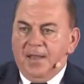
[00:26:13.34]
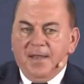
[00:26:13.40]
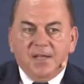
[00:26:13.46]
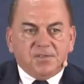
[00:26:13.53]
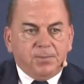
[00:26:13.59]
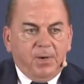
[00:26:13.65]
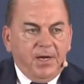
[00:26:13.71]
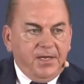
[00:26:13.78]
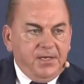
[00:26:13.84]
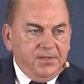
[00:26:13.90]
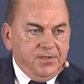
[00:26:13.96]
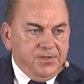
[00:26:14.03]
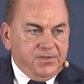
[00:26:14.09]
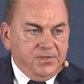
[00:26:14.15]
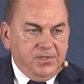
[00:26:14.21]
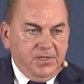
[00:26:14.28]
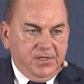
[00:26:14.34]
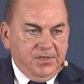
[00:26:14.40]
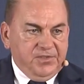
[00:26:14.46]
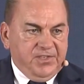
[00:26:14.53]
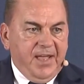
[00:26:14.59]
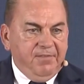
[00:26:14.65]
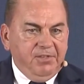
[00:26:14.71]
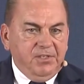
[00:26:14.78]
that's why in the
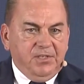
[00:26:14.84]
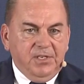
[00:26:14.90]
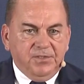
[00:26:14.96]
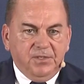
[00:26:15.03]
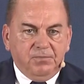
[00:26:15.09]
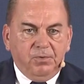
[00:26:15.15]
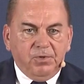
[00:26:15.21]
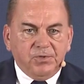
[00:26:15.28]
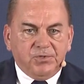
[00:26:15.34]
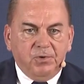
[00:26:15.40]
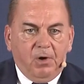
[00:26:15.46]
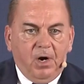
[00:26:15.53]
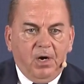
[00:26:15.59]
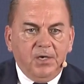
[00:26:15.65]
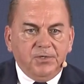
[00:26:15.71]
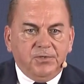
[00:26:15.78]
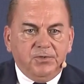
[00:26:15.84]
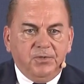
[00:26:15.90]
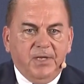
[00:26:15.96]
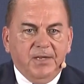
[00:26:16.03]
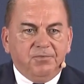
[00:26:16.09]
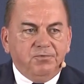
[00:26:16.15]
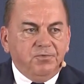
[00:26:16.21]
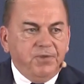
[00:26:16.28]
70s it was so hard to
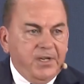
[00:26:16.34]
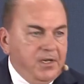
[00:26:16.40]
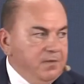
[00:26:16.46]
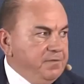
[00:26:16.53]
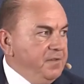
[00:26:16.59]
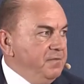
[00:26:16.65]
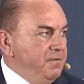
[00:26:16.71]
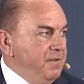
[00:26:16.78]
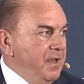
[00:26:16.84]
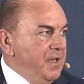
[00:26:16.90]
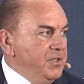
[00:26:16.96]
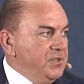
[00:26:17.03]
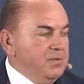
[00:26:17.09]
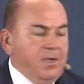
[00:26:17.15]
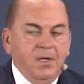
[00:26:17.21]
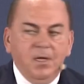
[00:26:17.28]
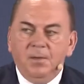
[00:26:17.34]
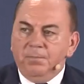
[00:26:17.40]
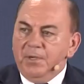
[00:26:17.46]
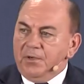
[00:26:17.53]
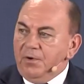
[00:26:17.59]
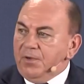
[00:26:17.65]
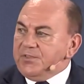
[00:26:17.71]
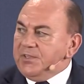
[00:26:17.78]
get rid of inflation,
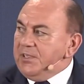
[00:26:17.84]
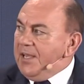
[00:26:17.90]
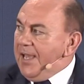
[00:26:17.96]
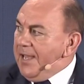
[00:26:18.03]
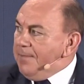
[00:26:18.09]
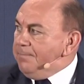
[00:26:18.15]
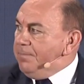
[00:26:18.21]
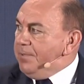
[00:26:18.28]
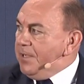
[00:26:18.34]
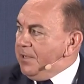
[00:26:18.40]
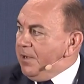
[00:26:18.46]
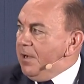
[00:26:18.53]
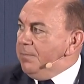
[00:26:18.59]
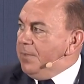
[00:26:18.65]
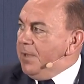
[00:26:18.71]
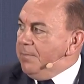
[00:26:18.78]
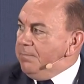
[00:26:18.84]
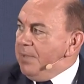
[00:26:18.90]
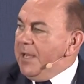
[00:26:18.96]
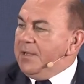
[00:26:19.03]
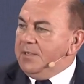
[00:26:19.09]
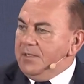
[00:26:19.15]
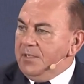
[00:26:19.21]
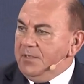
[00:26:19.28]
because it had become
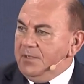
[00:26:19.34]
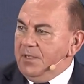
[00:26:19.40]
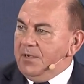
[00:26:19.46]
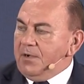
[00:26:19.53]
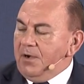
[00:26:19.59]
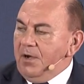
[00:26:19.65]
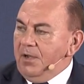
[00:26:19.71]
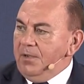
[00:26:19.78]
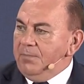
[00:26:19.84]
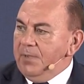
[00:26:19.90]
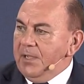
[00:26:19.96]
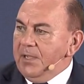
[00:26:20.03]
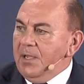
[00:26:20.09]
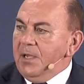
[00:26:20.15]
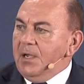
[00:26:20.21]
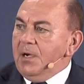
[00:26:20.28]
embedded in the economy.